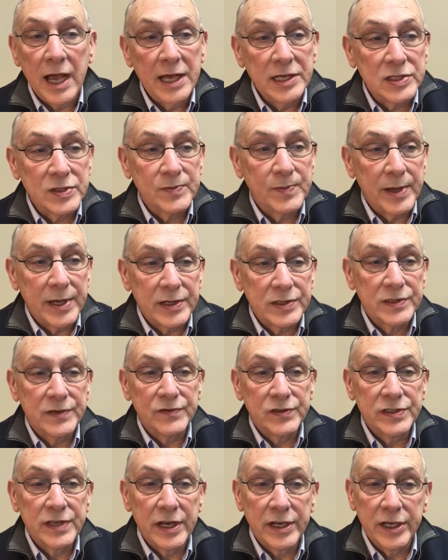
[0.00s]
aspects
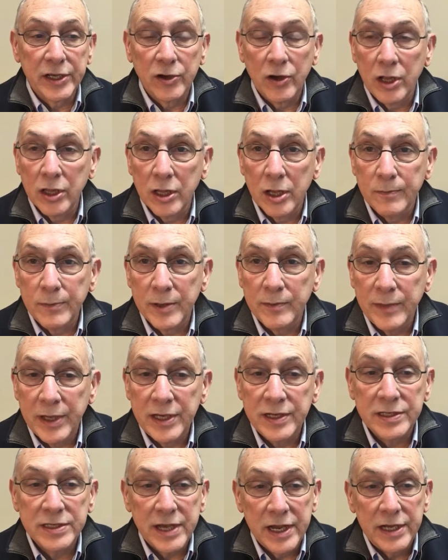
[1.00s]
of setting it all up and
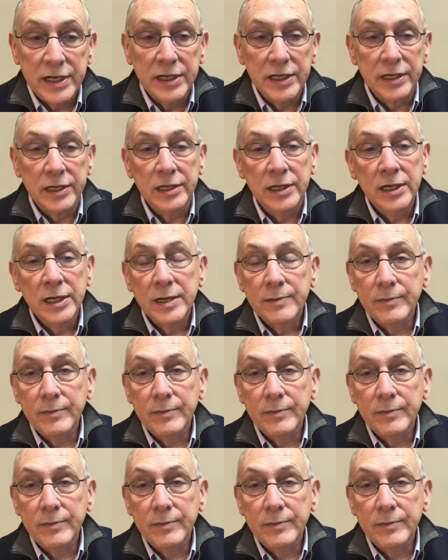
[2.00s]
maintaining it,